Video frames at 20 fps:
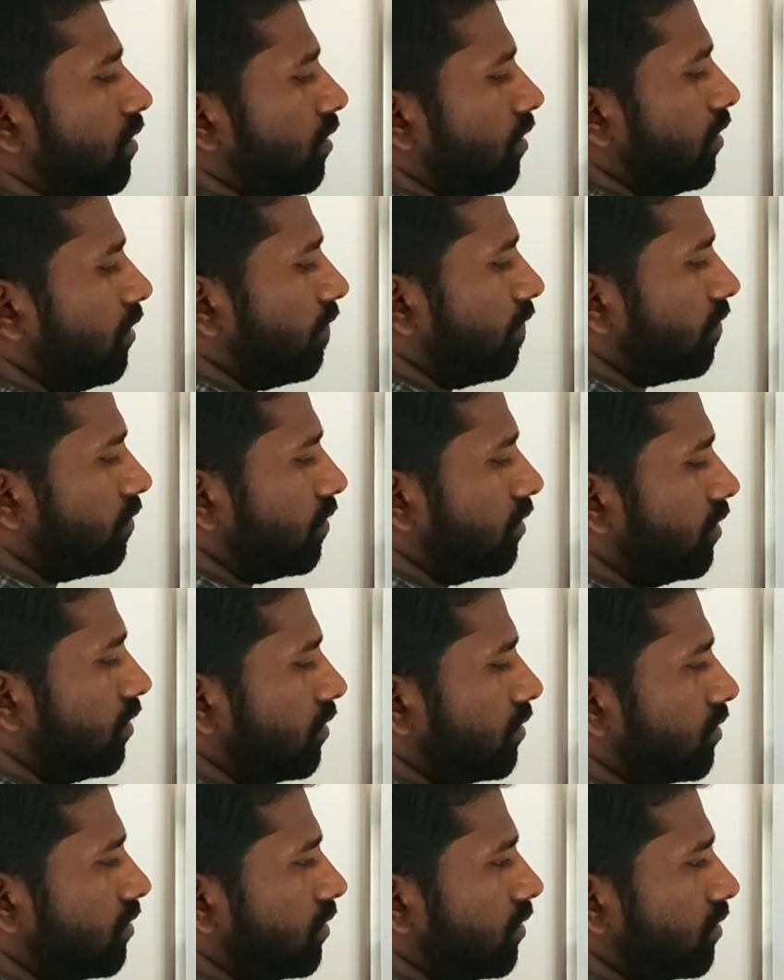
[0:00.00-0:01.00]
If
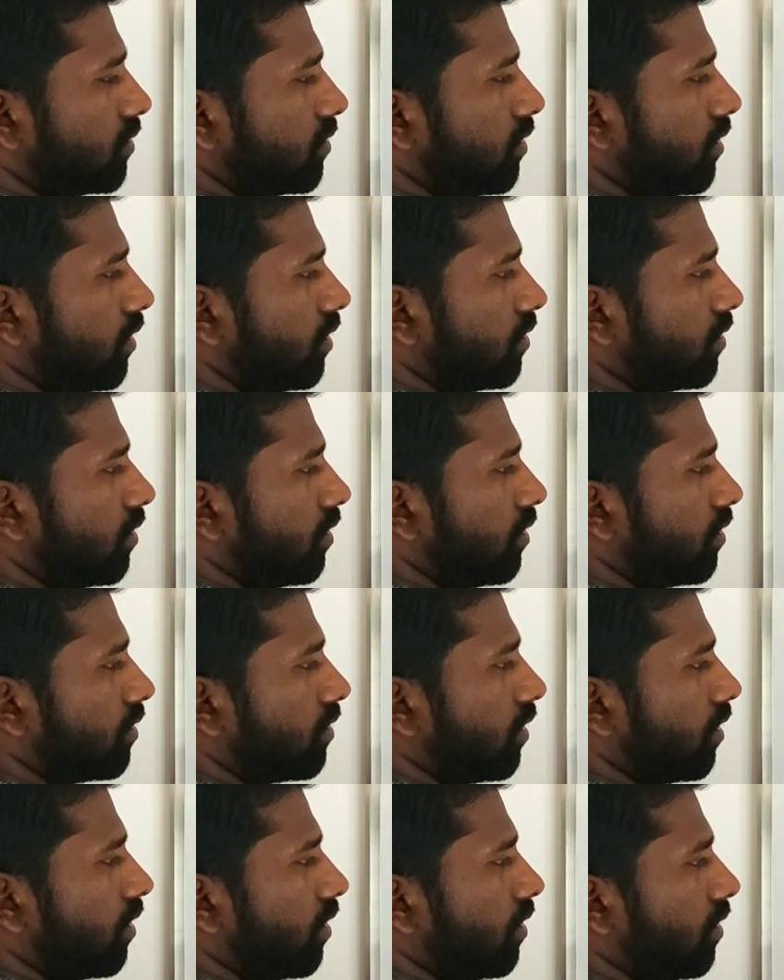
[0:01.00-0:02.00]
this is d
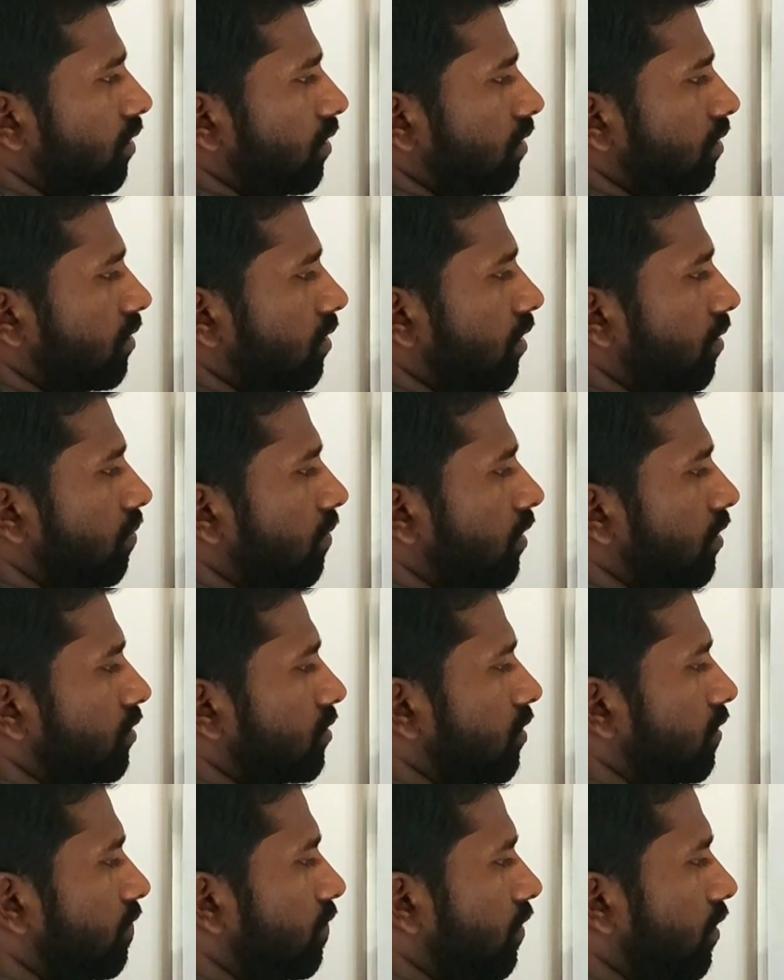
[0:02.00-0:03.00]
theta, that
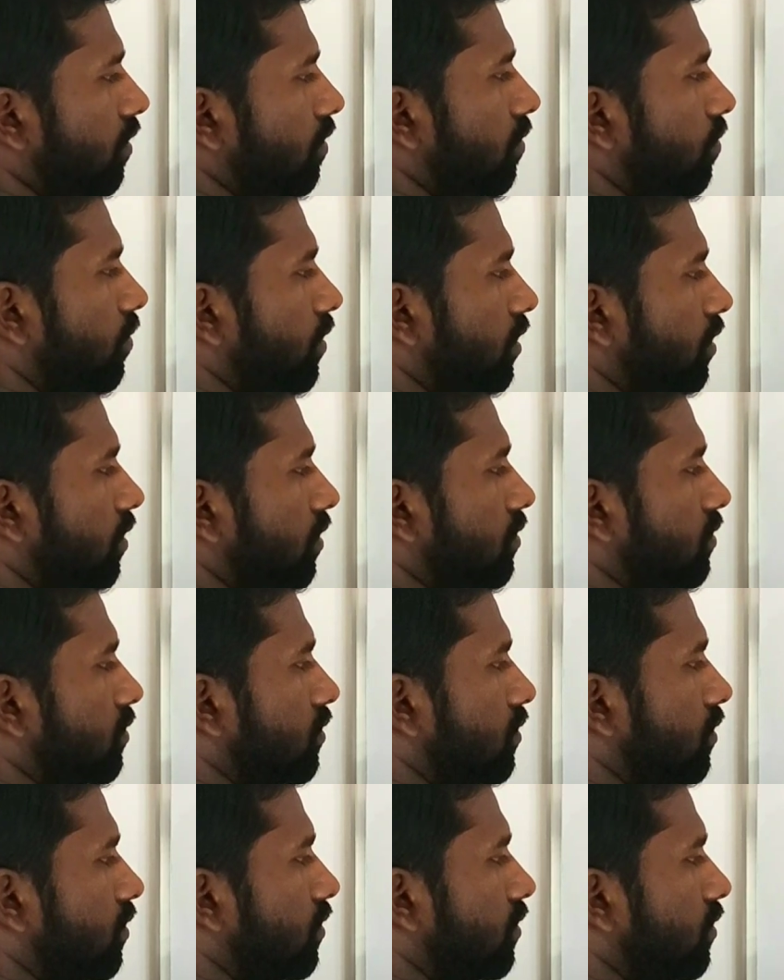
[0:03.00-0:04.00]
means if I will be
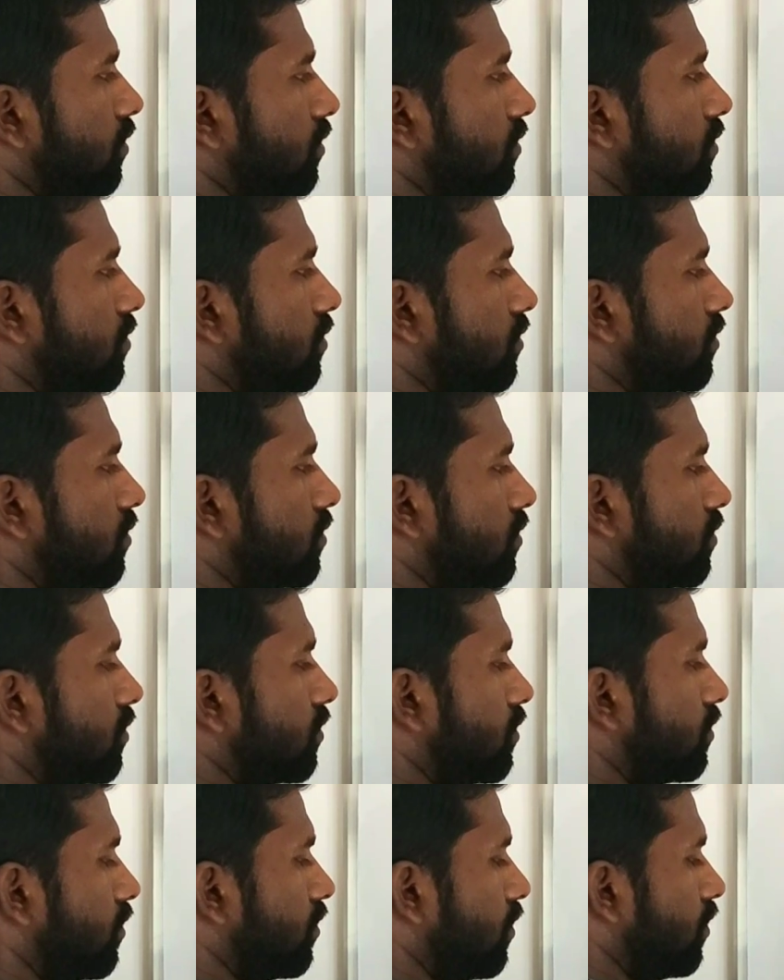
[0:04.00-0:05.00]
consider
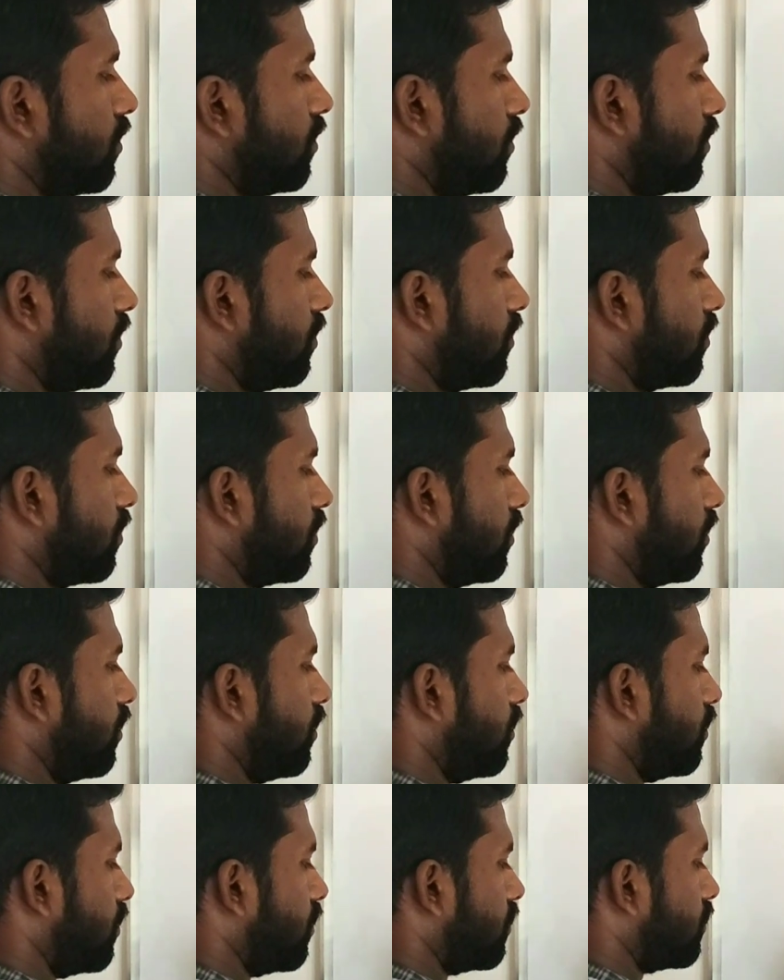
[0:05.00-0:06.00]
this
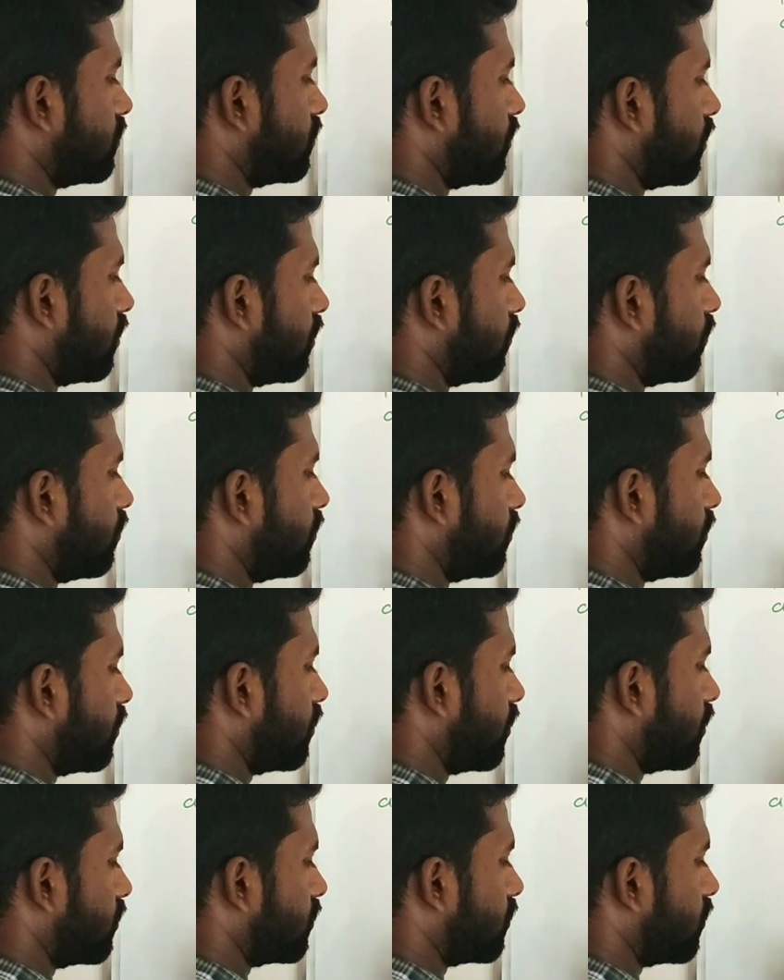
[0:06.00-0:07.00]
radius, I am going to
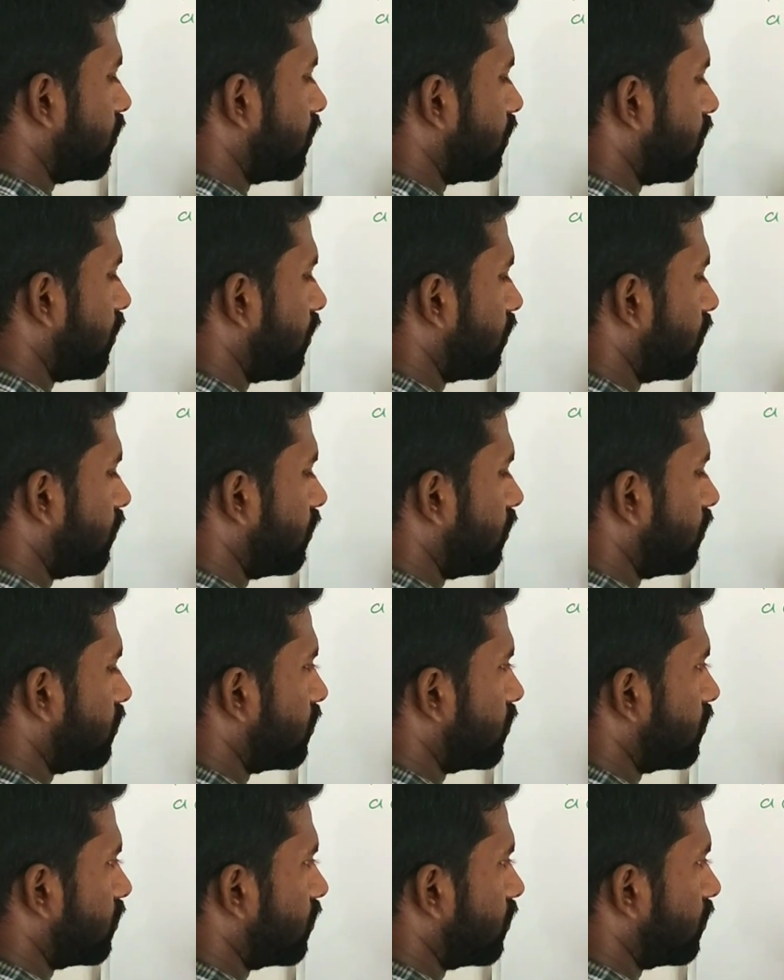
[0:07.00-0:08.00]
consider like
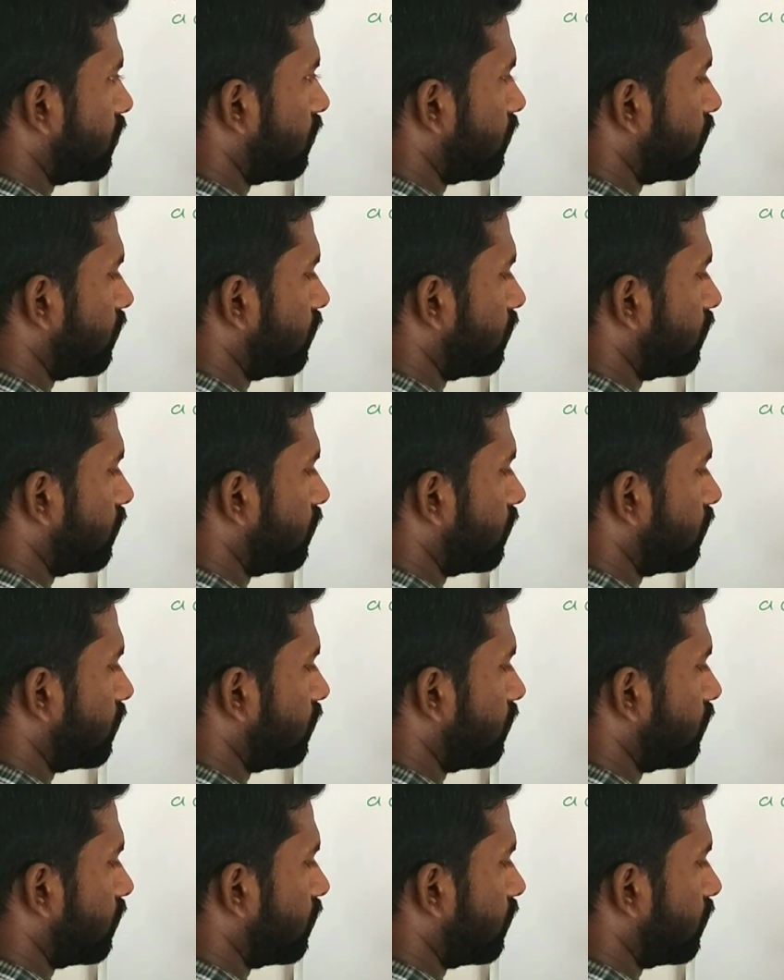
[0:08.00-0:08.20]
this.